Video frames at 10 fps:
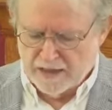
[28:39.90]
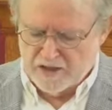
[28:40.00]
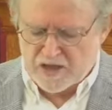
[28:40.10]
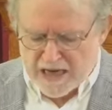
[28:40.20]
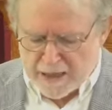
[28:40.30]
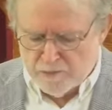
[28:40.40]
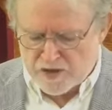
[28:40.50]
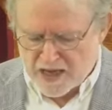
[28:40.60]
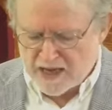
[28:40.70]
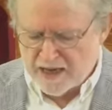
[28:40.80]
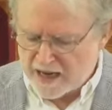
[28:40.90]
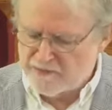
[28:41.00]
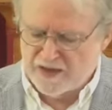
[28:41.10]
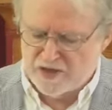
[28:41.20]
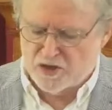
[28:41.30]
It seems that
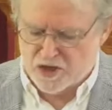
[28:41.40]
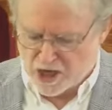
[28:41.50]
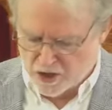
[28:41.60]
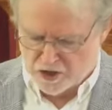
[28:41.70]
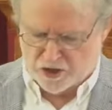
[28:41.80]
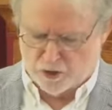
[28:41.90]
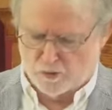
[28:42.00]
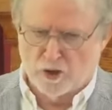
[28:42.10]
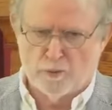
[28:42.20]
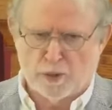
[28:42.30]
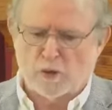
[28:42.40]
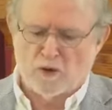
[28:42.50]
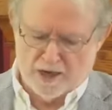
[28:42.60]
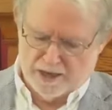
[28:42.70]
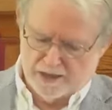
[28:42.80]
at this juncture, Roper
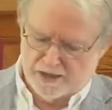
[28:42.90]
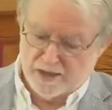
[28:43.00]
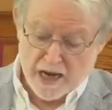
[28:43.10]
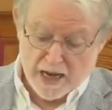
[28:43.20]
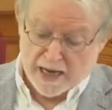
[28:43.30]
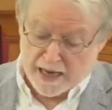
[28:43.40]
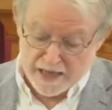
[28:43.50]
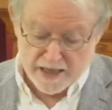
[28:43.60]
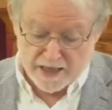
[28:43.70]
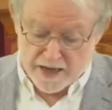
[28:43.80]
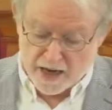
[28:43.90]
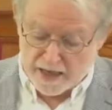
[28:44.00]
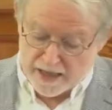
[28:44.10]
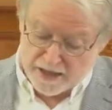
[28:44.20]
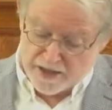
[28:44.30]
writes, he did
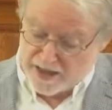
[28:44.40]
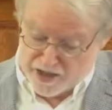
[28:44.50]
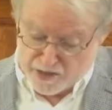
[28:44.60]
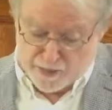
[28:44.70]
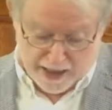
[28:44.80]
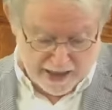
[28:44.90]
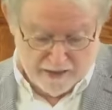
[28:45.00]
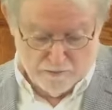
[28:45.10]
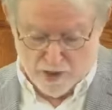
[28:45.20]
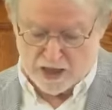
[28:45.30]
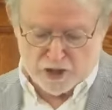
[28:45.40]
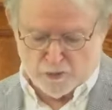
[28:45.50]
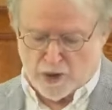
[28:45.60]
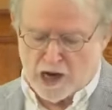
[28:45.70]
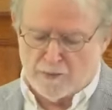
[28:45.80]
not anticipate
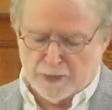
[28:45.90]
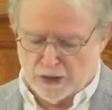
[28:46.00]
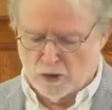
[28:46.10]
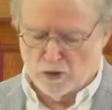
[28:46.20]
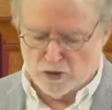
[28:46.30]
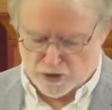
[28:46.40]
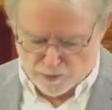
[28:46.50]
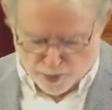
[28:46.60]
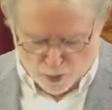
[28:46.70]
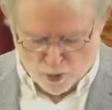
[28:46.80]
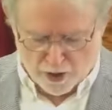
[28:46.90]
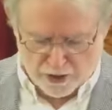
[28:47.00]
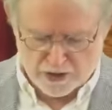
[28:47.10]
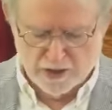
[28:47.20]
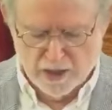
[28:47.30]
much popular
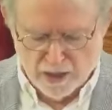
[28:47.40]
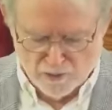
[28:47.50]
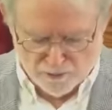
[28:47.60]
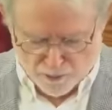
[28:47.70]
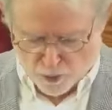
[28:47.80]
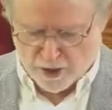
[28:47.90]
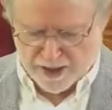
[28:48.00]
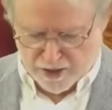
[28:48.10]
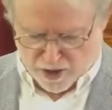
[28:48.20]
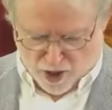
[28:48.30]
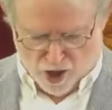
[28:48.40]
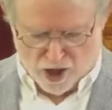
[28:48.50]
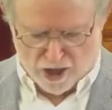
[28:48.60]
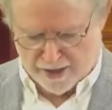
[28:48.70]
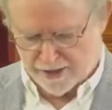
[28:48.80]
support for his
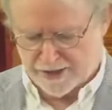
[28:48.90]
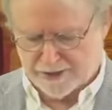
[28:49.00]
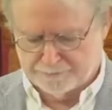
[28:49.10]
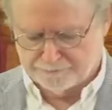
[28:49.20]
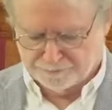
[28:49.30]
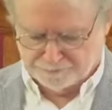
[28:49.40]
cause.